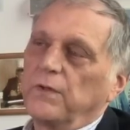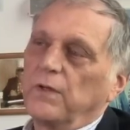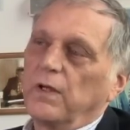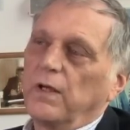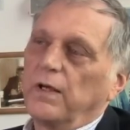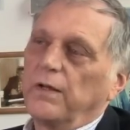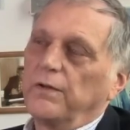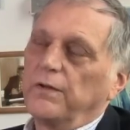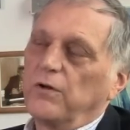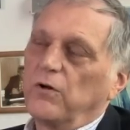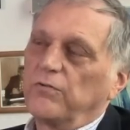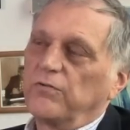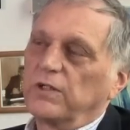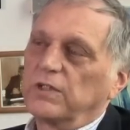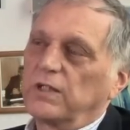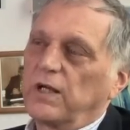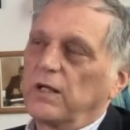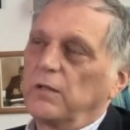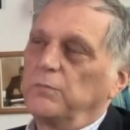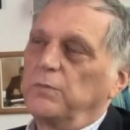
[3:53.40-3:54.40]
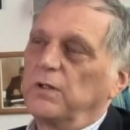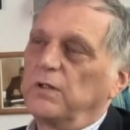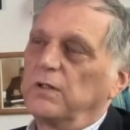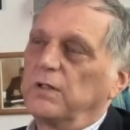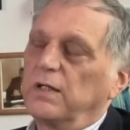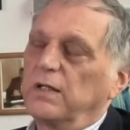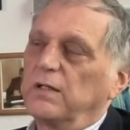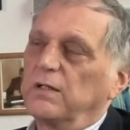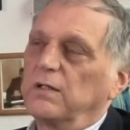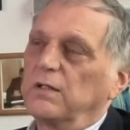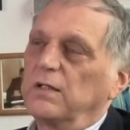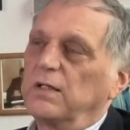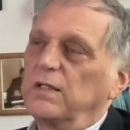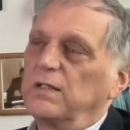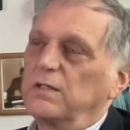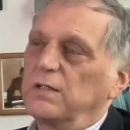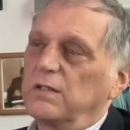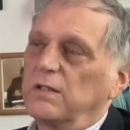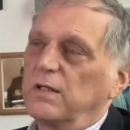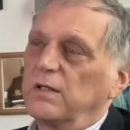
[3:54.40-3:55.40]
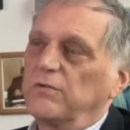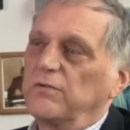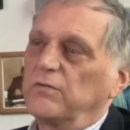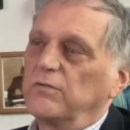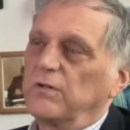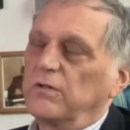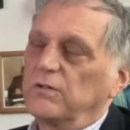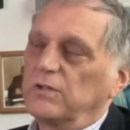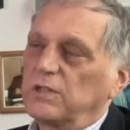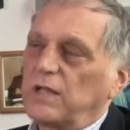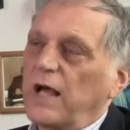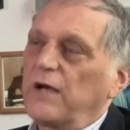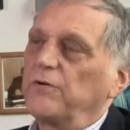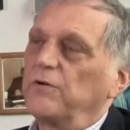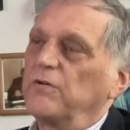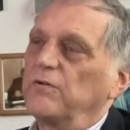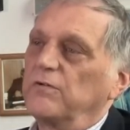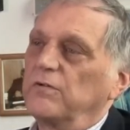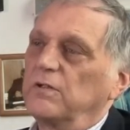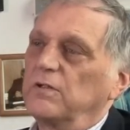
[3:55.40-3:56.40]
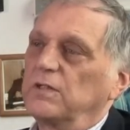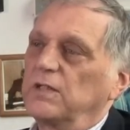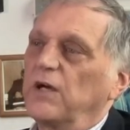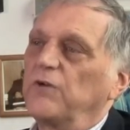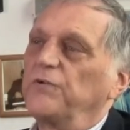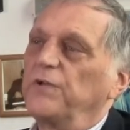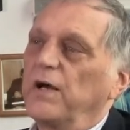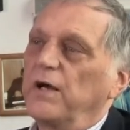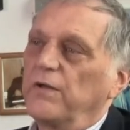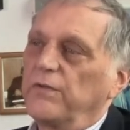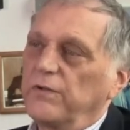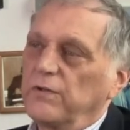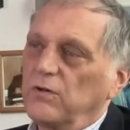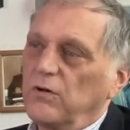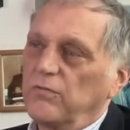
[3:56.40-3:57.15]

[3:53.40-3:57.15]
And the overexcitability can lead to then cell death,